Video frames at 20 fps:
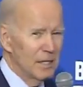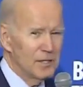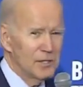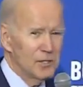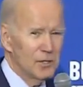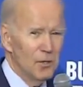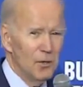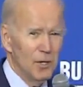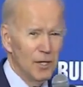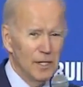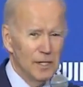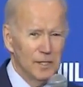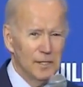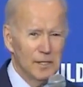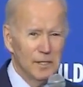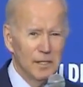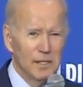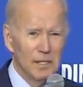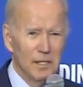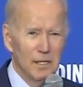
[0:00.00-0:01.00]
a choice
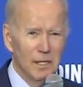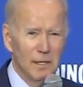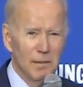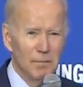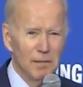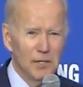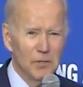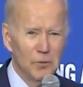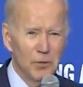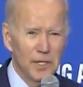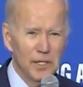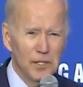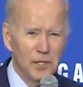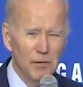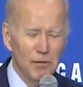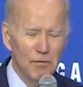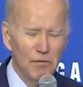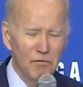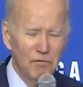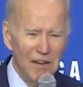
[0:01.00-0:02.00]
between
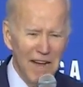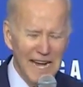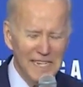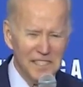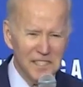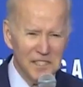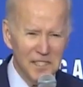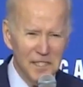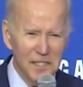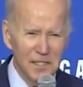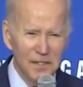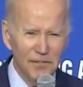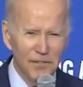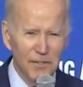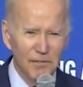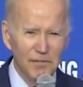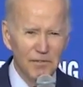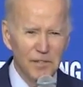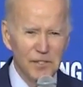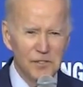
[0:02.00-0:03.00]
two vastly
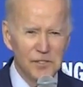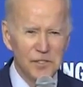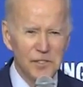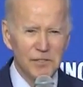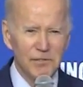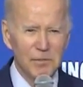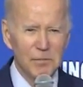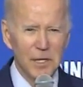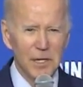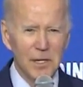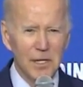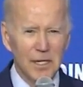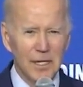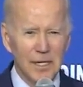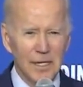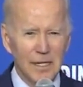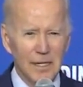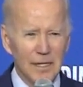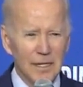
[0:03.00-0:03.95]
different visions of America.